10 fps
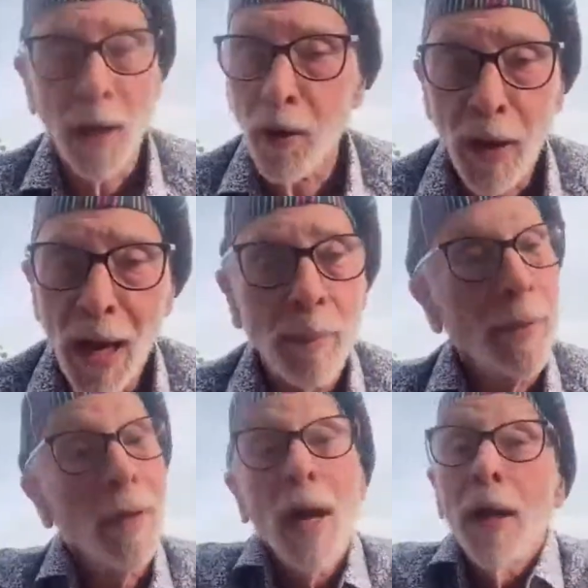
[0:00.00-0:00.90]
that could
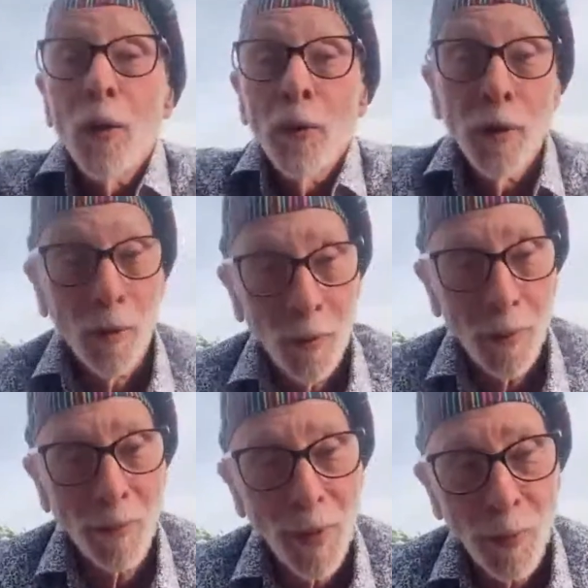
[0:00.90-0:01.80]
happen. I don't know.
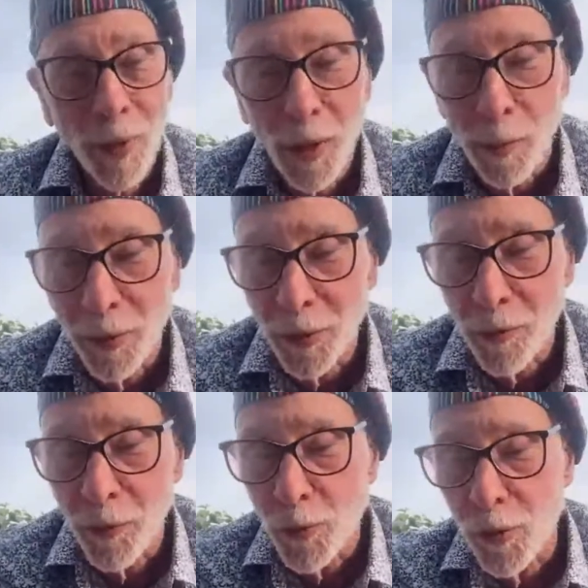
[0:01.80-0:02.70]
I'm not going to
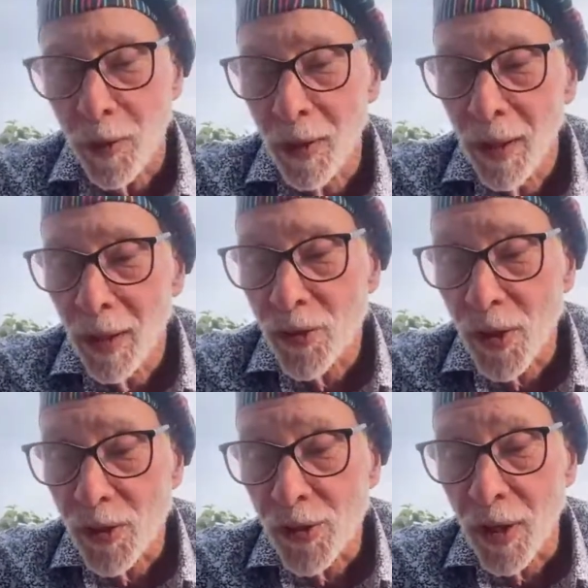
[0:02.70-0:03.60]
predict the future.
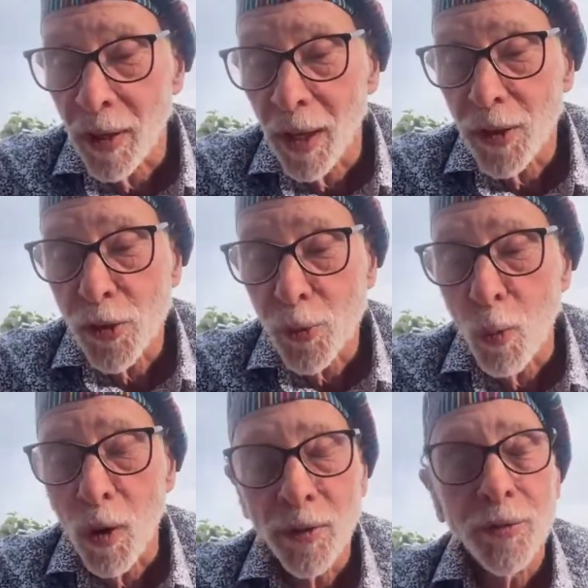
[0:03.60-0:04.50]
As I said, I
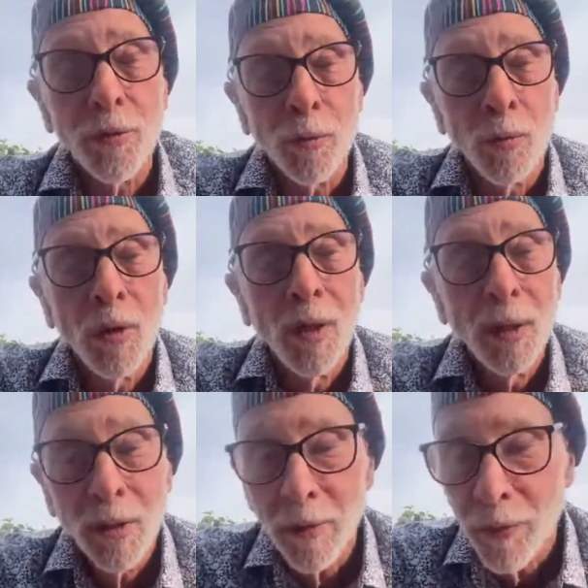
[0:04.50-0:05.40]
just want to
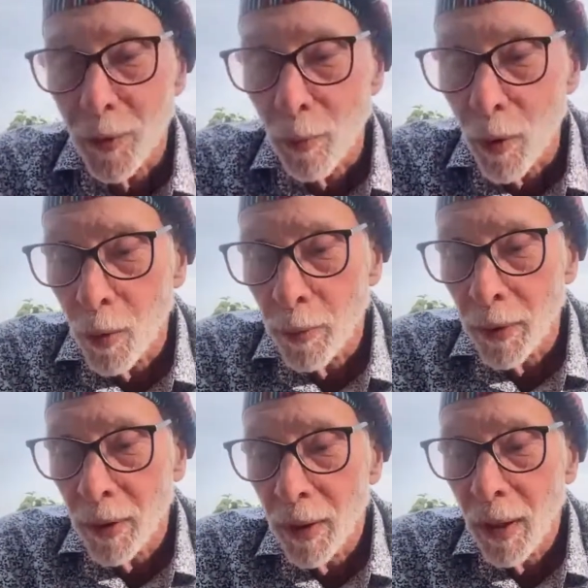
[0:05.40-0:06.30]
live in the
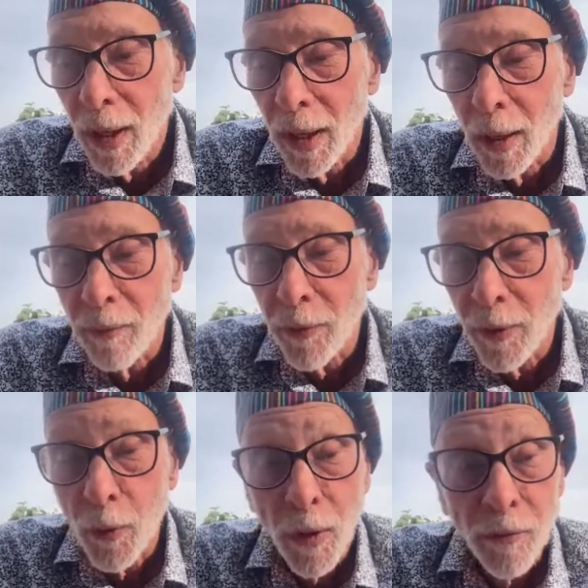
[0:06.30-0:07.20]
moment. And I'm
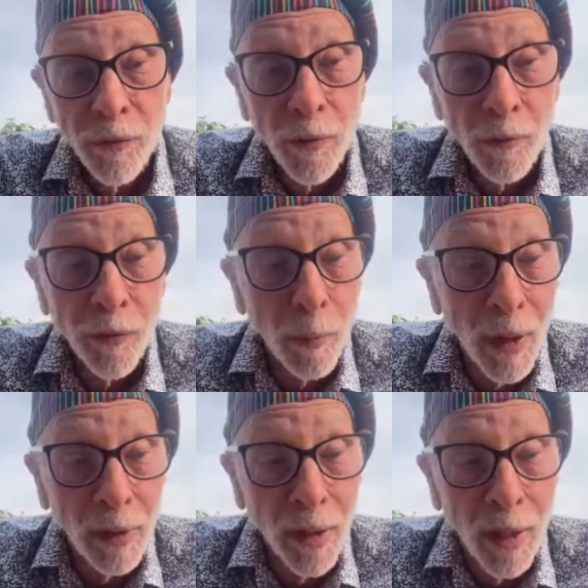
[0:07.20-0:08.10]
very grateful for
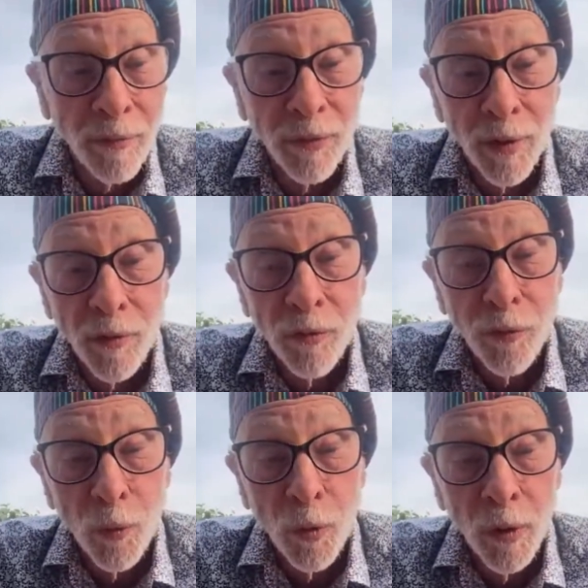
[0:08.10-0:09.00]
my life and
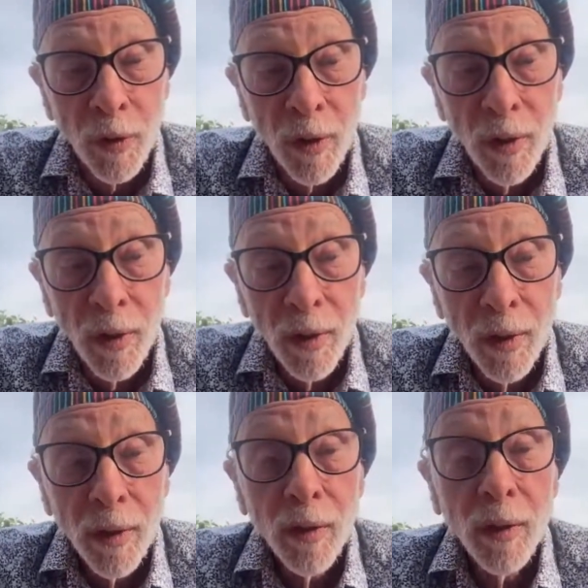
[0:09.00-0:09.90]
for
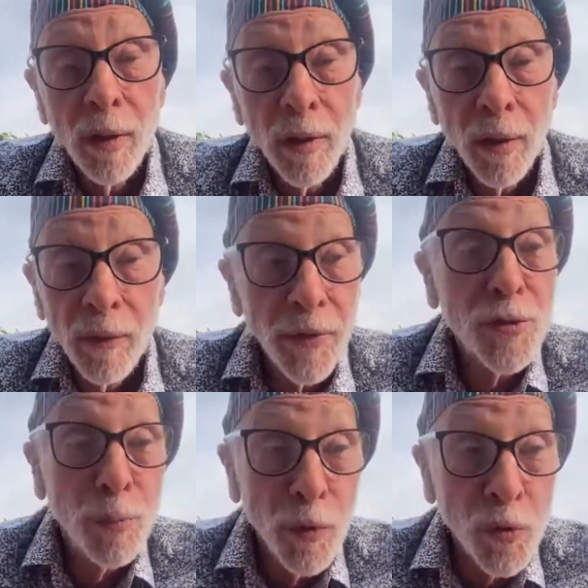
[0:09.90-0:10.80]

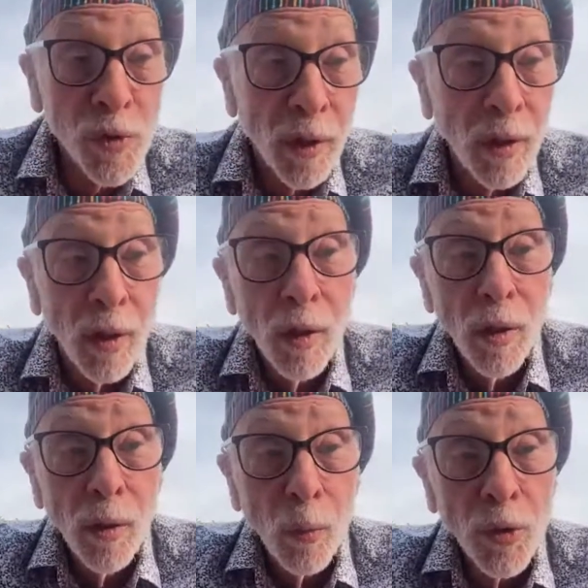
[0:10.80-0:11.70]
this music,
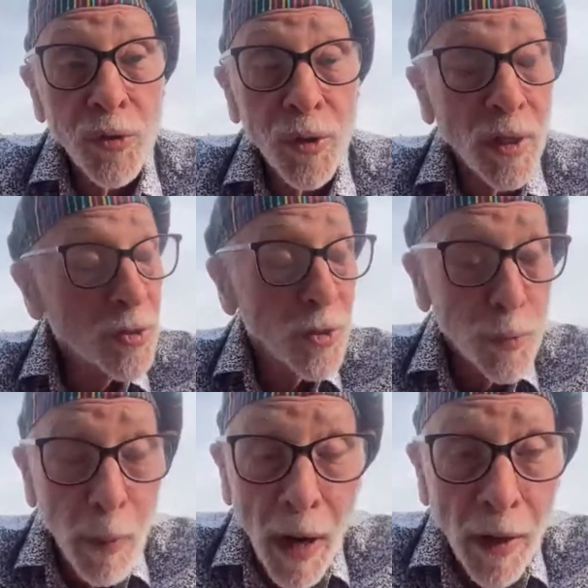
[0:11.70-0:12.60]
which has
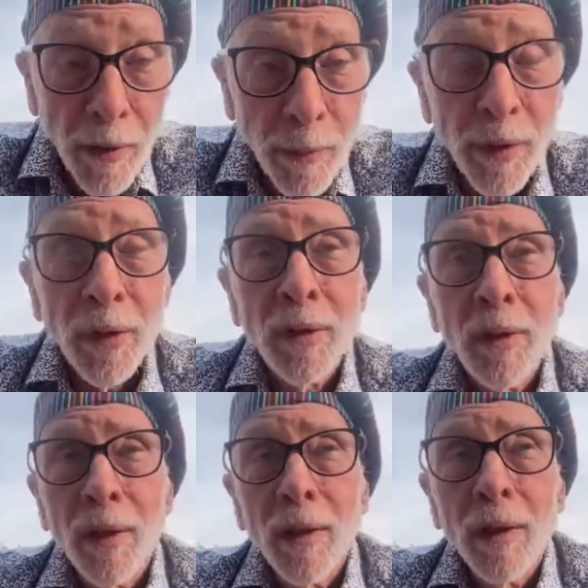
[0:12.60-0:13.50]
inspired
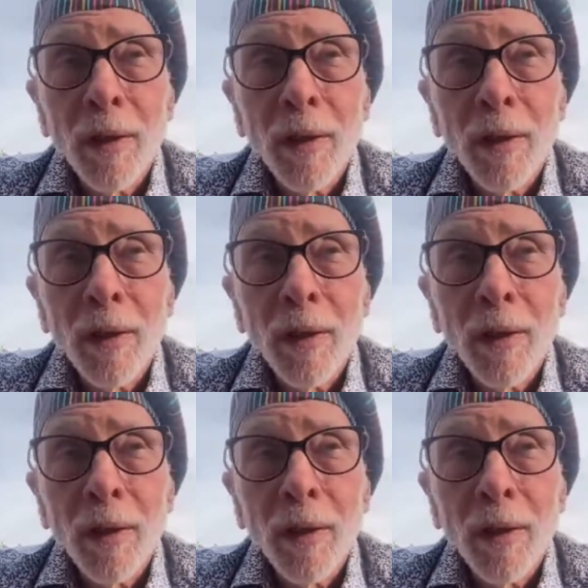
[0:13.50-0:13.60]
me,